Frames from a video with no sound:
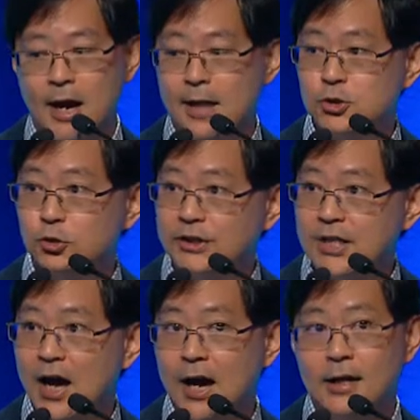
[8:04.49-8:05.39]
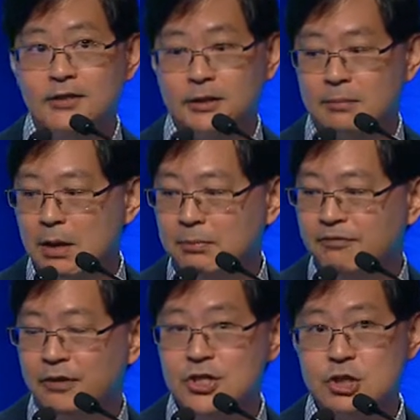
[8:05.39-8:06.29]
And so this highlights that there may be a
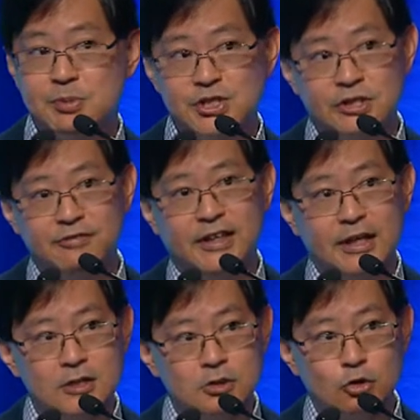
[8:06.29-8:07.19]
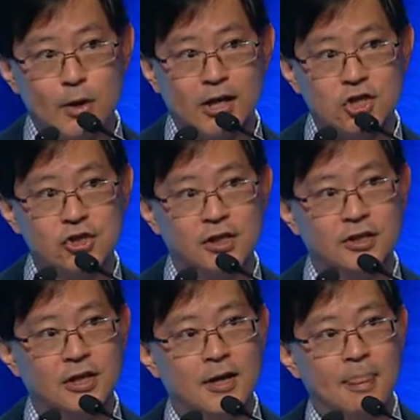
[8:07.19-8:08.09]
very specific interaction